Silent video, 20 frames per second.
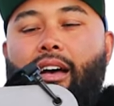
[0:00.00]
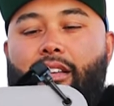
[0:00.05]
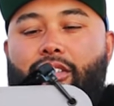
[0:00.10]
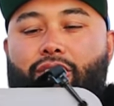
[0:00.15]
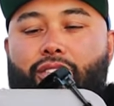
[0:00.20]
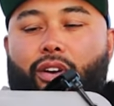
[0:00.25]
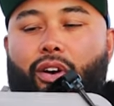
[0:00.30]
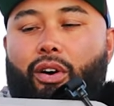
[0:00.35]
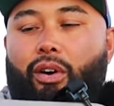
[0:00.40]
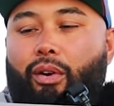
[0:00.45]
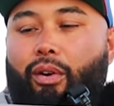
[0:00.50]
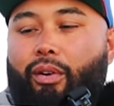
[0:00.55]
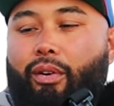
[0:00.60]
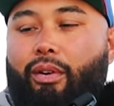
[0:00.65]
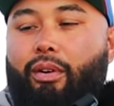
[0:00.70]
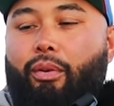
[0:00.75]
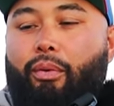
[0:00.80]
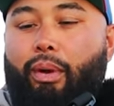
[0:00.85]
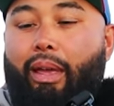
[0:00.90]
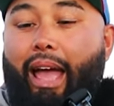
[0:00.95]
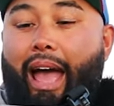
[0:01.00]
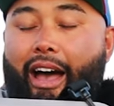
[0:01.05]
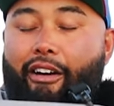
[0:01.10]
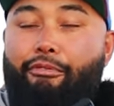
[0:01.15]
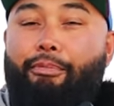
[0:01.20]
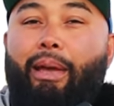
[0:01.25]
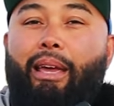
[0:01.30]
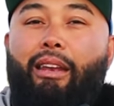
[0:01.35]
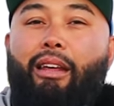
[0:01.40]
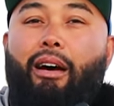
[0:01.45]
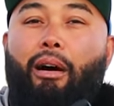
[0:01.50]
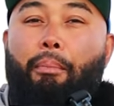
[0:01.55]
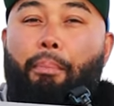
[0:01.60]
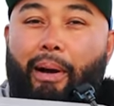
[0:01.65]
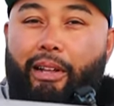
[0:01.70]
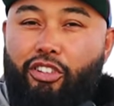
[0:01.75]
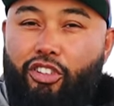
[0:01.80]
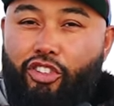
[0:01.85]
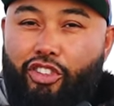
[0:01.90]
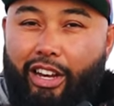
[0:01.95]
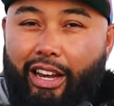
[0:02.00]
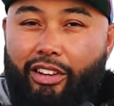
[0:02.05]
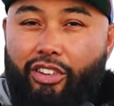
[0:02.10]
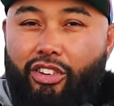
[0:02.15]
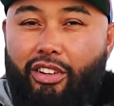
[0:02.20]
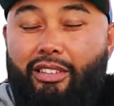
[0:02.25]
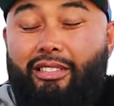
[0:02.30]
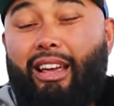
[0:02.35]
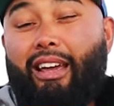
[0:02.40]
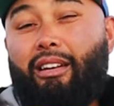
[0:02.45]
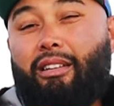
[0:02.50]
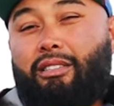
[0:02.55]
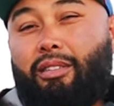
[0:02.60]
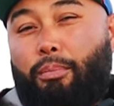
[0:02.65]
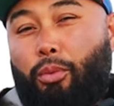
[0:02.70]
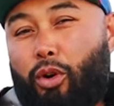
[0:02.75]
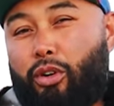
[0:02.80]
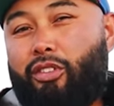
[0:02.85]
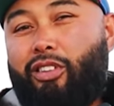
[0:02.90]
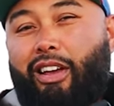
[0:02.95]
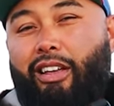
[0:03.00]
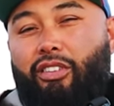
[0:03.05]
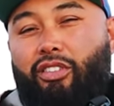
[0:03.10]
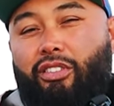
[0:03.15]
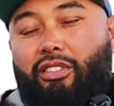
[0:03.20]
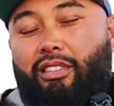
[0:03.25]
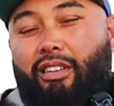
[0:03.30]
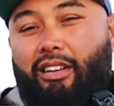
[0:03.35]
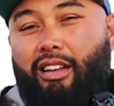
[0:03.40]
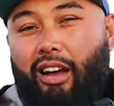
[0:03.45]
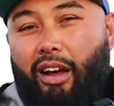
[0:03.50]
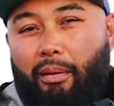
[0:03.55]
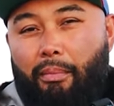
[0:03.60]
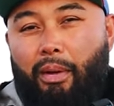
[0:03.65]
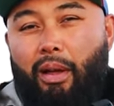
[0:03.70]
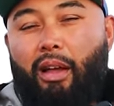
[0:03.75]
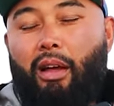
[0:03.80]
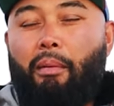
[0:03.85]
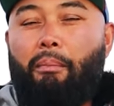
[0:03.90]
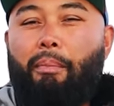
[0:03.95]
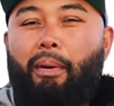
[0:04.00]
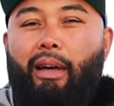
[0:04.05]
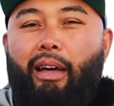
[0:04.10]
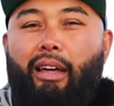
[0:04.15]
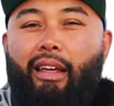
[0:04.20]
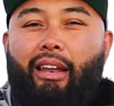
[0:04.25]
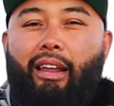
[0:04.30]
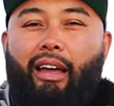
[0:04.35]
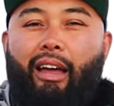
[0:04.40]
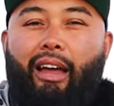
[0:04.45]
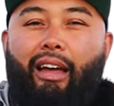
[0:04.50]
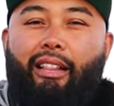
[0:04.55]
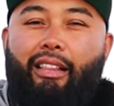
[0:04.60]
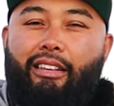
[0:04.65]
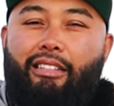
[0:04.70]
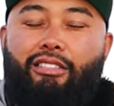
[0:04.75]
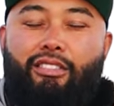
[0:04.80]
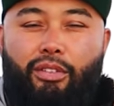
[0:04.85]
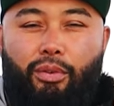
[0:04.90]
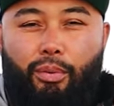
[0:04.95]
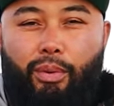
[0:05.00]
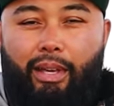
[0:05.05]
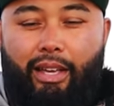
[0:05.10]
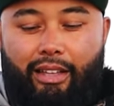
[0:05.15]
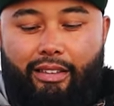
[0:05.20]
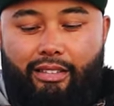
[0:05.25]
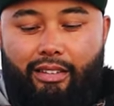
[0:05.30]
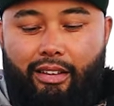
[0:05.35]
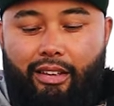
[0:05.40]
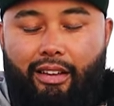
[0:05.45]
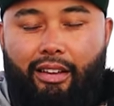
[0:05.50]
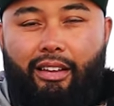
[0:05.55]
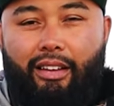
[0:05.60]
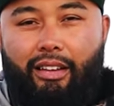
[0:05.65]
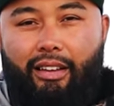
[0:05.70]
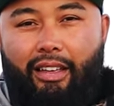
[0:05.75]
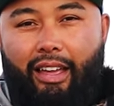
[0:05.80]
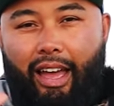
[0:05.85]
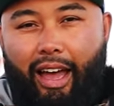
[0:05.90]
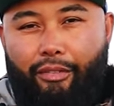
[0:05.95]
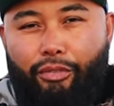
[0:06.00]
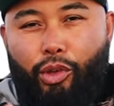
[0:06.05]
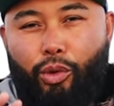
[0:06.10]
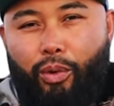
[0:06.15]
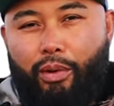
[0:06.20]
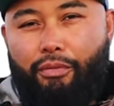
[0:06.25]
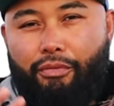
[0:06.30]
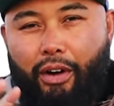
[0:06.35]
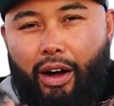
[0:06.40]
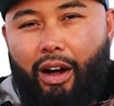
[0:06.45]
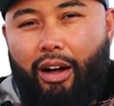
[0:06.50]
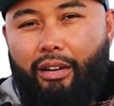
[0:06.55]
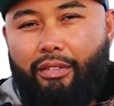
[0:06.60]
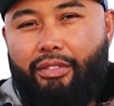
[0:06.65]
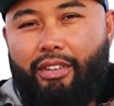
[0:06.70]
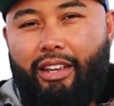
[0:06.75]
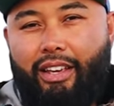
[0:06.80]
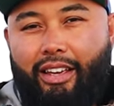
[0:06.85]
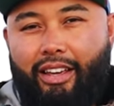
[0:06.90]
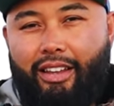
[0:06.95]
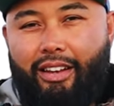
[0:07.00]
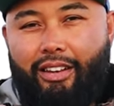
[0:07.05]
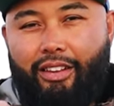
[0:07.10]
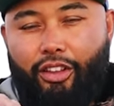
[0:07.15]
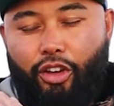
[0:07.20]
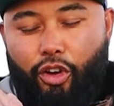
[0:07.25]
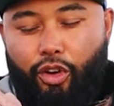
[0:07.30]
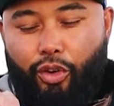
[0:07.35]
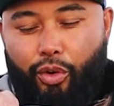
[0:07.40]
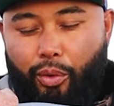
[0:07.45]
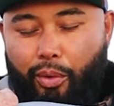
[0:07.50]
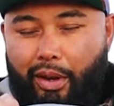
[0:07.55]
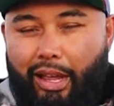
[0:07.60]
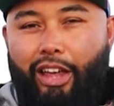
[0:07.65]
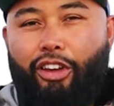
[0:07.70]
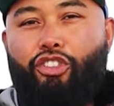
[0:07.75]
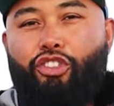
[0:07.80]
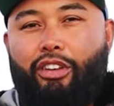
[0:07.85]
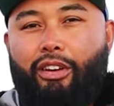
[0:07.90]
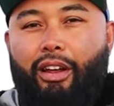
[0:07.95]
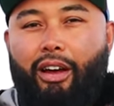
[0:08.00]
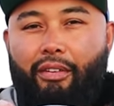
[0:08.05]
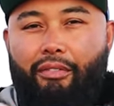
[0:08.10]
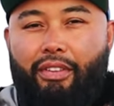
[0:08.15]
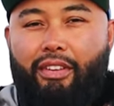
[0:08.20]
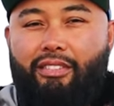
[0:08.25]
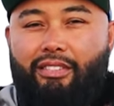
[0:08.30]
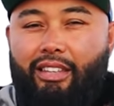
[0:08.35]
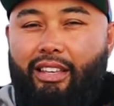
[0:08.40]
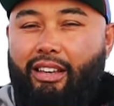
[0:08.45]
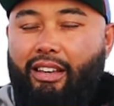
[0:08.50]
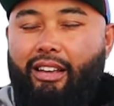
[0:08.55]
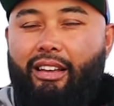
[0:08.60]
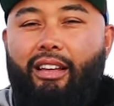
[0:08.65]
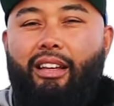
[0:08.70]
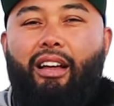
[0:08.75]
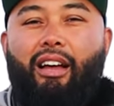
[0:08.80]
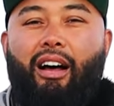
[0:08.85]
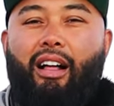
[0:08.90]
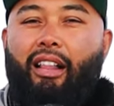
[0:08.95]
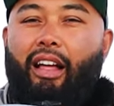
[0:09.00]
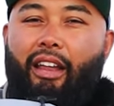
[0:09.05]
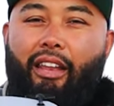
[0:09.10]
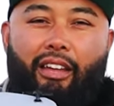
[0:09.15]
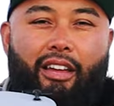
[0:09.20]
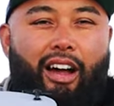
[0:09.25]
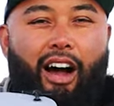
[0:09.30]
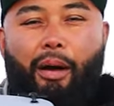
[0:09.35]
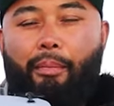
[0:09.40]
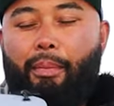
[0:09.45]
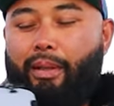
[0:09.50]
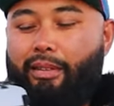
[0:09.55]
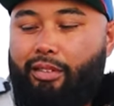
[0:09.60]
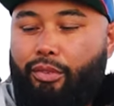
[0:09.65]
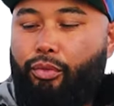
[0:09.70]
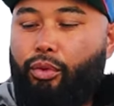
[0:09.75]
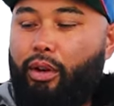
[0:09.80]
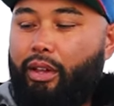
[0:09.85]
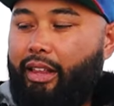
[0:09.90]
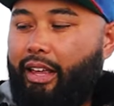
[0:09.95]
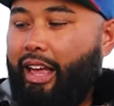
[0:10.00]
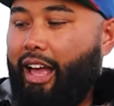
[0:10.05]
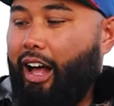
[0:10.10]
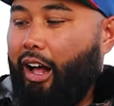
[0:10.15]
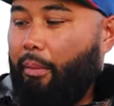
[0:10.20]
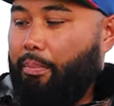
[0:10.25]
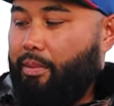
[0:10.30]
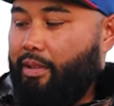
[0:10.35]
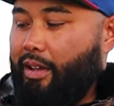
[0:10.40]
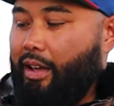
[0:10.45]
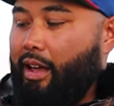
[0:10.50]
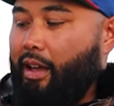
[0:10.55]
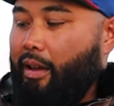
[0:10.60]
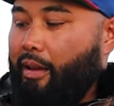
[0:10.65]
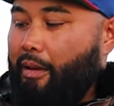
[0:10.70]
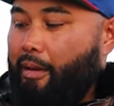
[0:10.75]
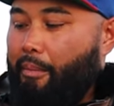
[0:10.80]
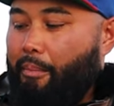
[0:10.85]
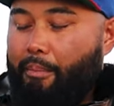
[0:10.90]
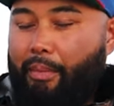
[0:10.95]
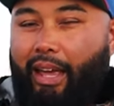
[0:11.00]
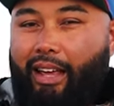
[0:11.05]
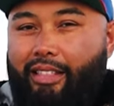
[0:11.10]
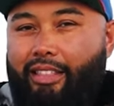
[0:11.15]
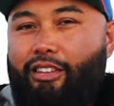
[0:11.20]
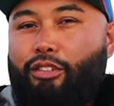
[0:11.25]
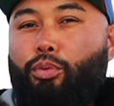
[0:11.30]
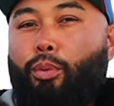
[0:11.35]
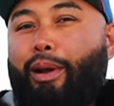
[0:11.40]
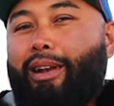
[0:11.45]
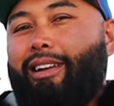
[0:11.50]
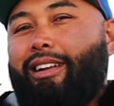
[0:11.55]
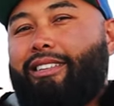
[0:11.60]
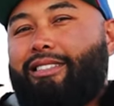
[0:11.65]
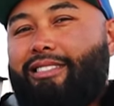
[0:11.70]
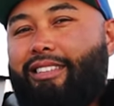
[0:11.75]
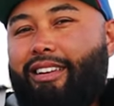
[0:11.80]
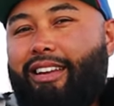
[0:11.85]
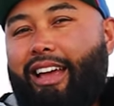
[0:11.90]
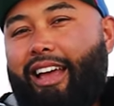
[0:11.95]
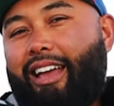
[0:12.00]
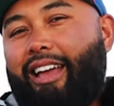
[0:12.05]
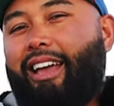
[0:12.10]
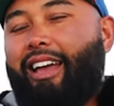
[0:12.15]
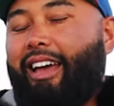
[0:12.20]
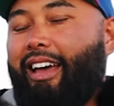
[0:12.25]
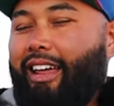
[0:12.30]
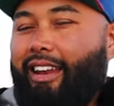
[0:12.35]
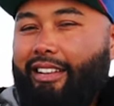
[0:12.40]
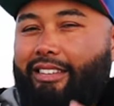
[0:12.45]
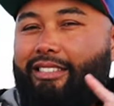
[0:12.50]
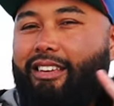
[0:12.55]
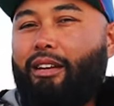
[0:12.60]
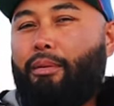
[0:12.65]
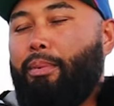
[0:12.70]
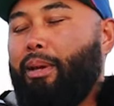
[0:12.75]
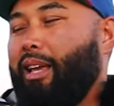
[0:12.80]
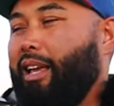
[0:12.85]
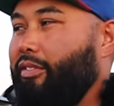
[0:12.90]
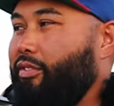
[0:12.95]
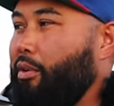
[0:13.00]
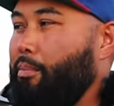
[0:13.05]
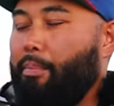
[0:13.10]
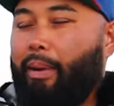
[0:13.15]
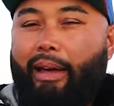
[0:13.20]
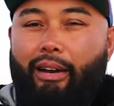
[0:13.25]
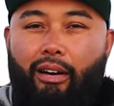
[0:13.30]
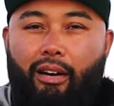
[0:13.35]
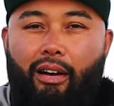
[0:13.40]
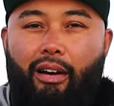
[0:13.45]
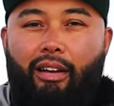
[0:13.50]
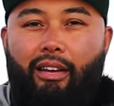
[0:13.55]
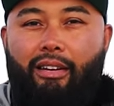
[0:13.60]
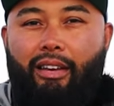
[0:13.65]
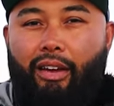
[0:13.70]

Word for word: So we have made a bunch of changes and some more changes to come, but at least we get to have you involved in the creation of this thing. A lot of the comments have really helped make this what it is today and it's gonna be even better.